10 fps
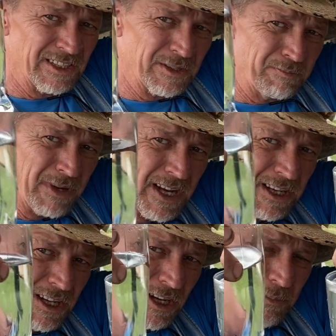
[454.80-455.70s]
This
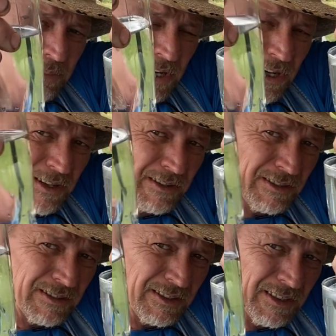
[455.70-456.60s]
big cup here
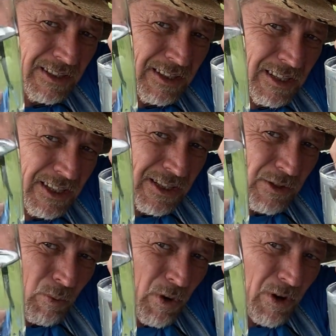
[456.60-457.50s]
is
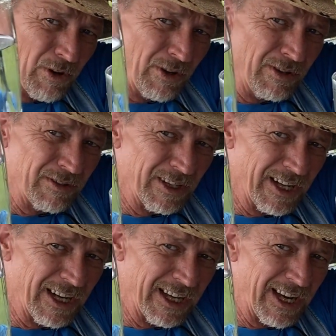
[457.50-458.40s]
the water that
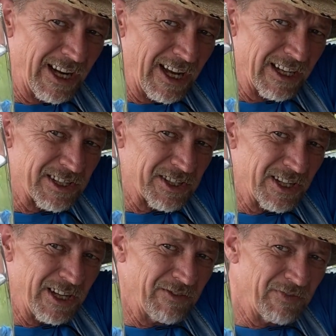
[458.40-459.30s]
I got out of the
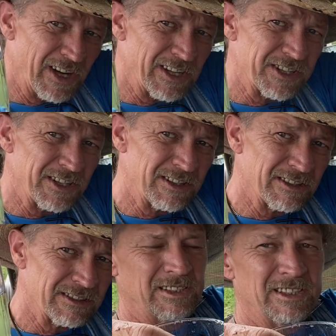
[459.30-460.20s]
same faucet
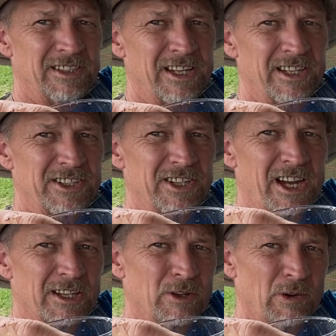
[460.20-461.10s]
that is
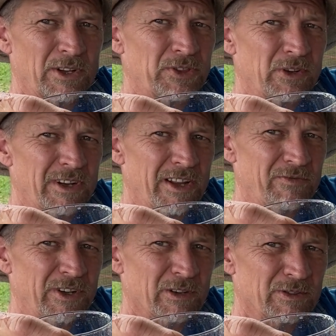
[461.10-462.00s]
not going through that
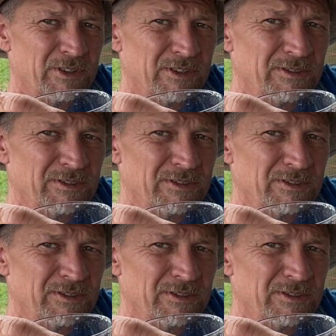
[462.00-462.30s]
filter.